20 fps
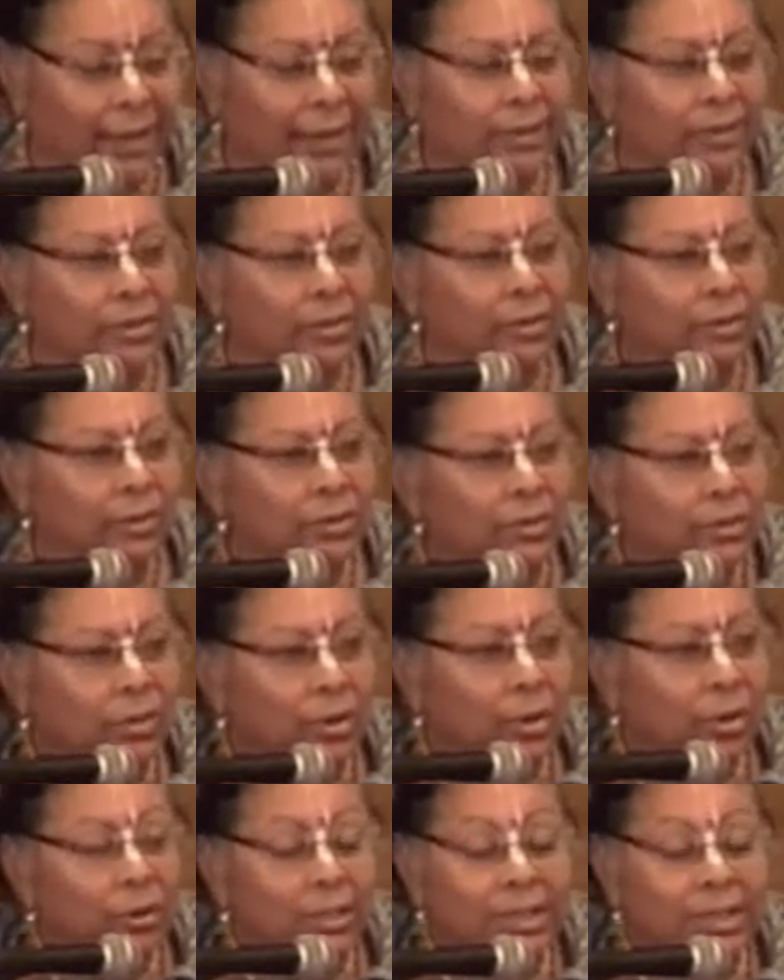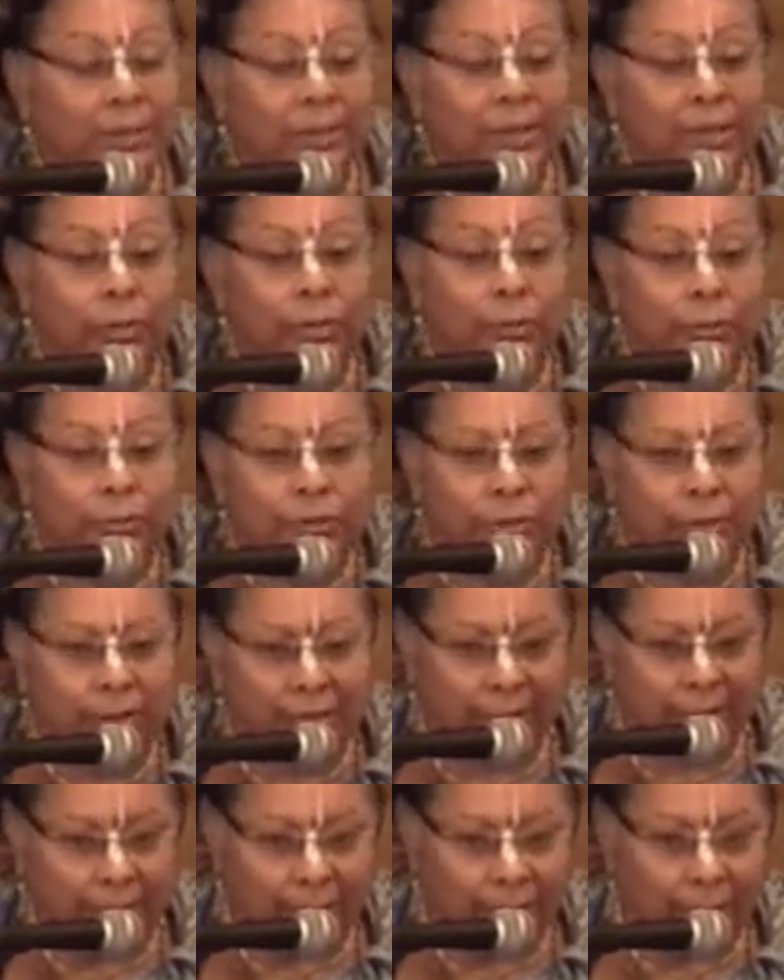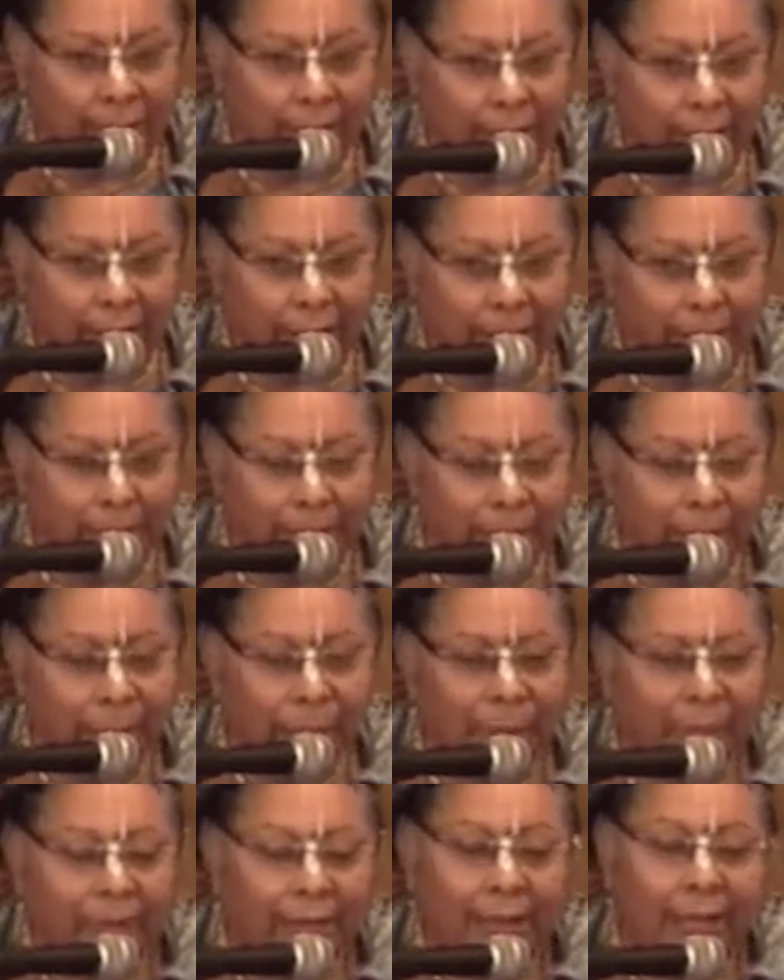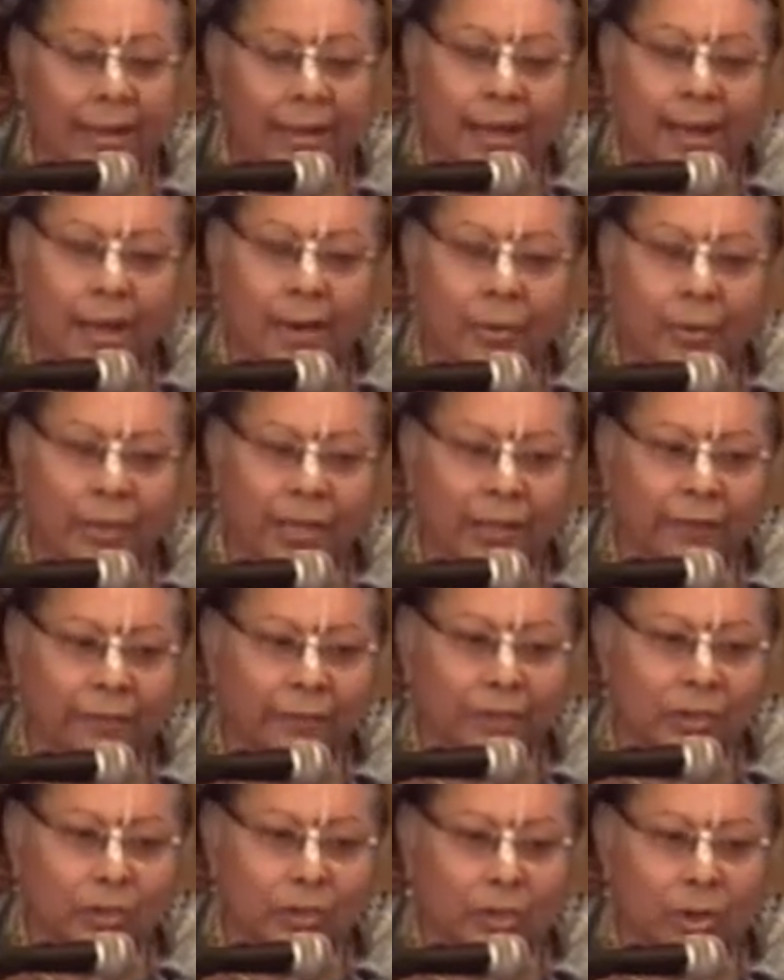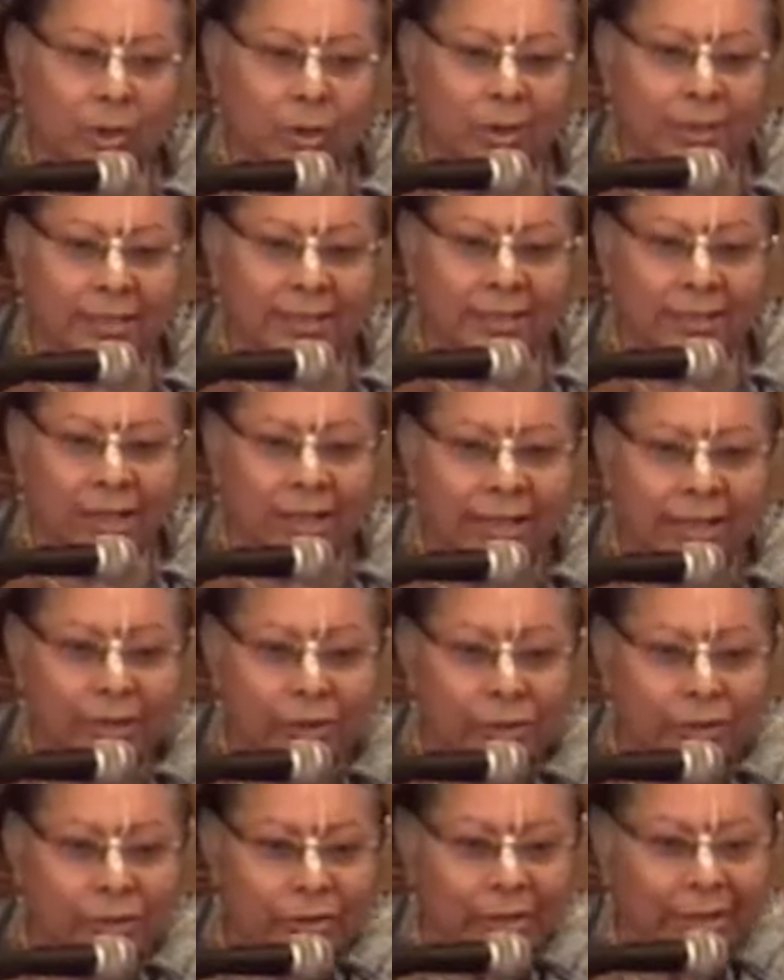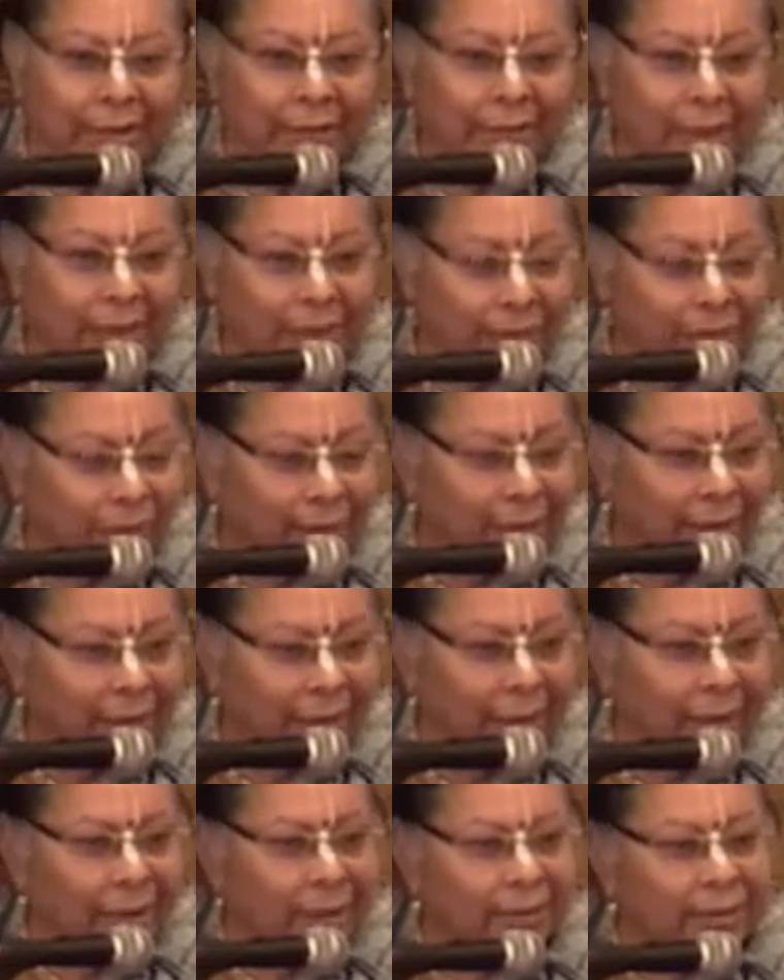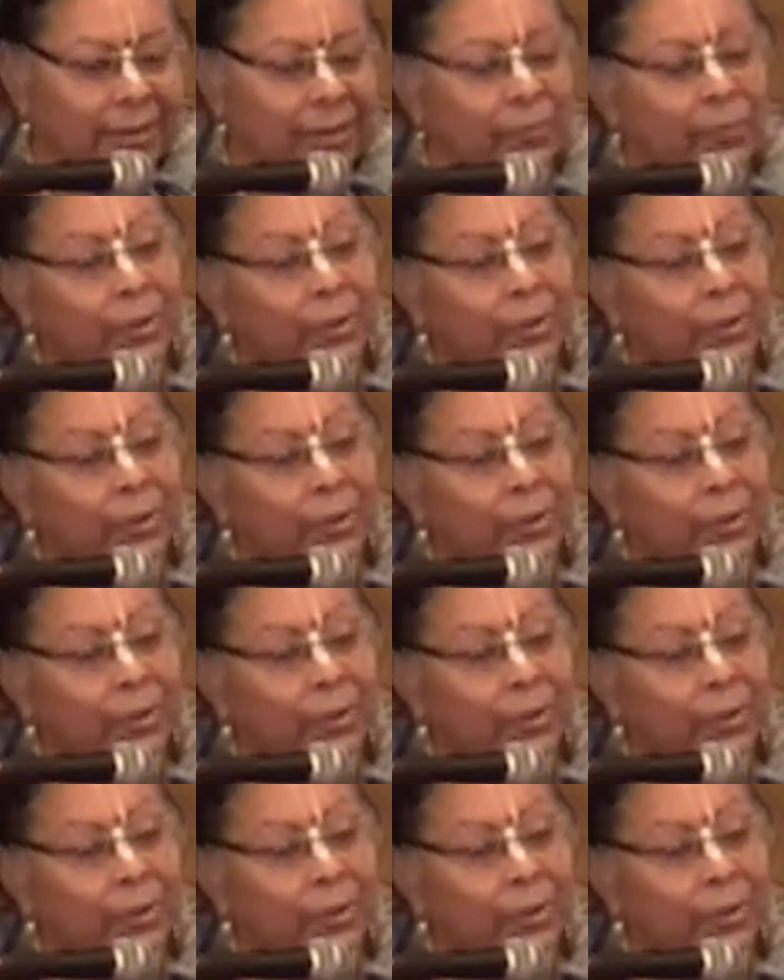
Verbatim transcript: And so the soul is being nurtured in that way. Now, if the soul is not nurtured in that way, then